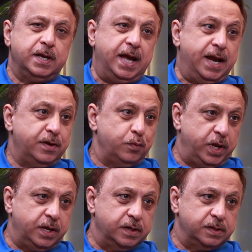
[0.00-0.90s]
and
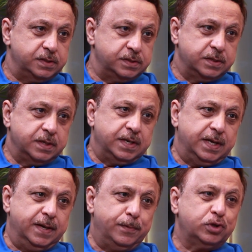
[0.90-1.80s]
vehicles
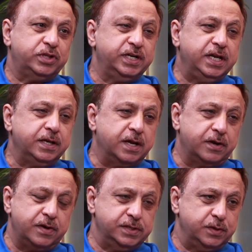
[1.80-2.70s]
in about 13
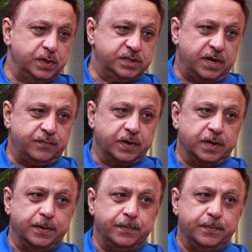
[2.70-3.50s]
countries in West Africa.